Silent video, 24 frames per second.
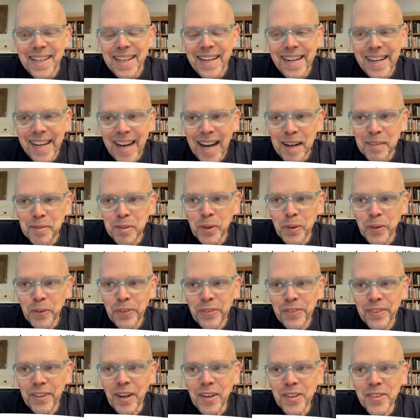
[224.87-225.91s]

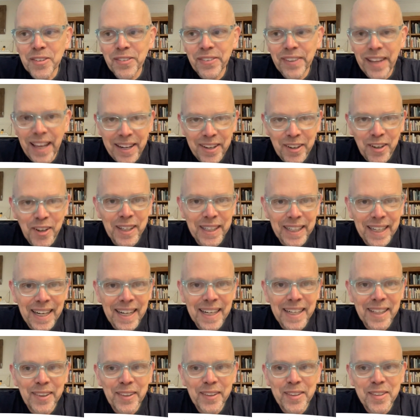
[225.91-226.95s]
novels are set on
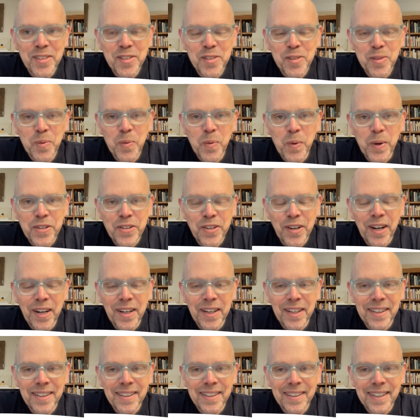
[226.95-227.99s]
islands, which
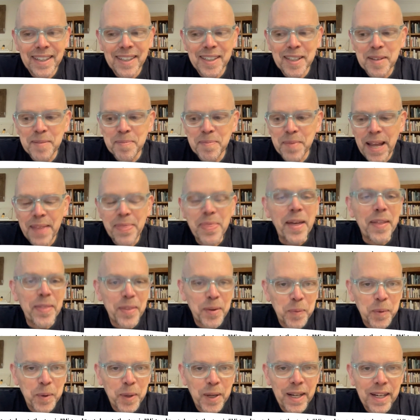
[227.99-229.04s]
are And Then
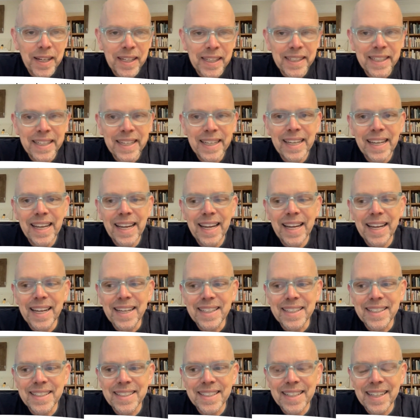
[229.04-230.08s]
There Were None
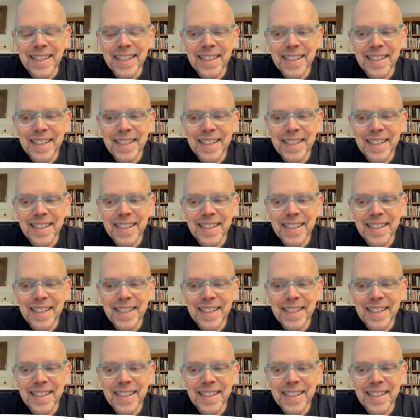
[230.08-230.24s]
and